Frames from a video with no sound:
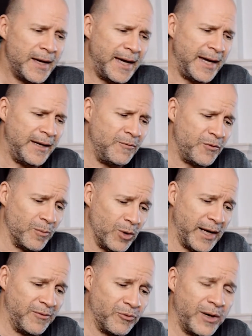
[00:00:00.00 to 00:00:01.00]
And from what
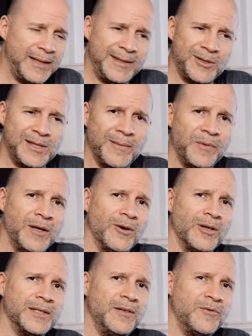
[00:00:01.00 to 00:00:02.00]
I've read, there's something
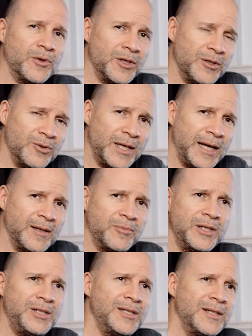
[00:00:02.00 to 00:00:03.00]
called a vertical
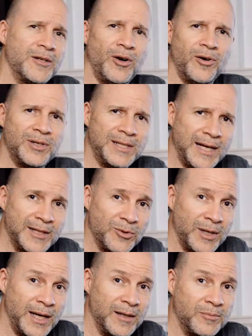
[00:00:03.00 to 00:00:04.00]
calibration and a horizontal
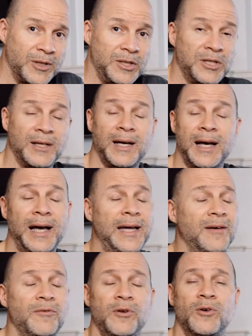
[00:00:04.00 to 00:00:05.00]
calibration. I
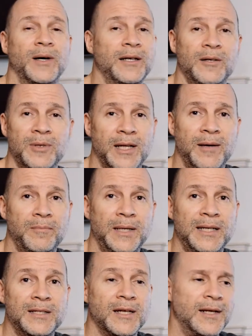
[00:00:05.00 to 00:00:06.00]
have no idea what that
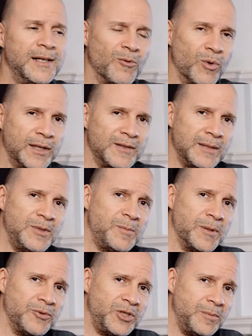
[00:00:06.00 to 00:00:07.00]
means. One of them is
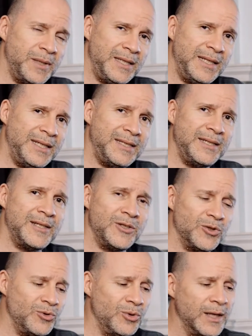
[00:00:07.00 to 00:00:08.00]
supposed to be easy to
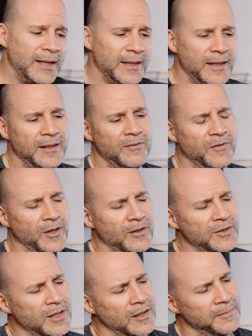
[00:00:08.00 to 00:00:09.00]
do. It
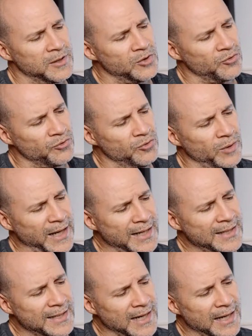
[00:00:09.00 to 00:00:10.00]
involves a screw
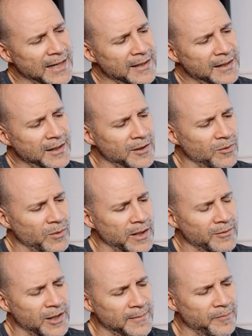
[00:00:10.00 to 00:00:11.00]
inside here where
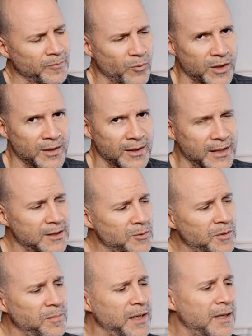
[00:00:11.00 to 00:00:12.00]
the lens
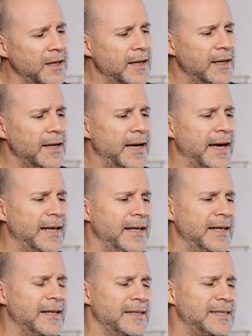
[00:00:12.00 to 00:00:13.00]
would be. And
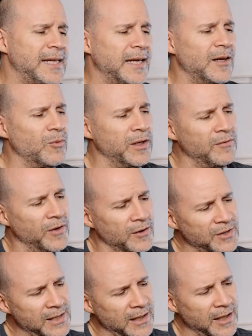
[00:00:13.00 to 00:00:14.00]
then the second one
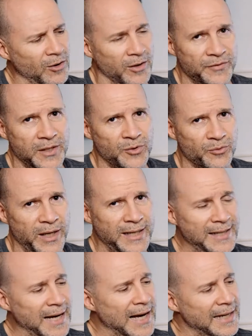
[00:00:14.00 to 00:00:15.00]
involves taking off this
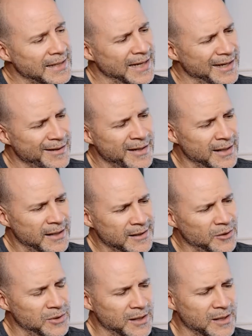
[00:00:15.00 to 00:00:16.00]
red dot and
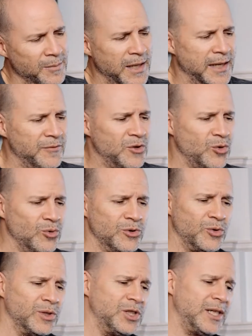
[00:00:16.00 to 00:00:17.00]
using some kind of tool
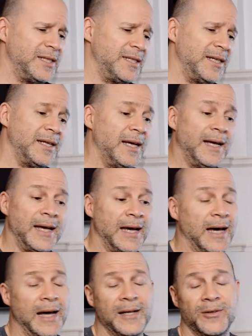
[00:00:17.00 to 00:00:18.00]
to adjust it.
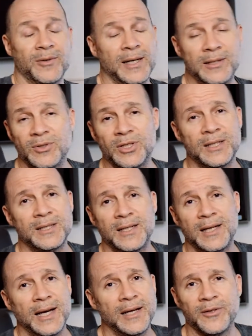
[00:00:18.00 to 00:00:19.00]
I don't know how you adjust
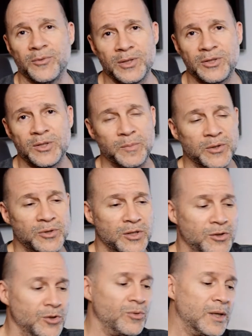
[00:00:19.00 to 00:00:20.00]
it. I don't know what you're supposed to
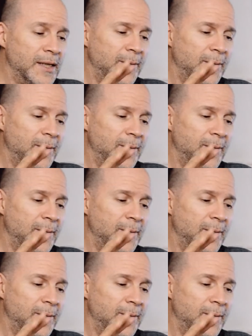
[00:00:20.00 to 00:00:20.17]
do.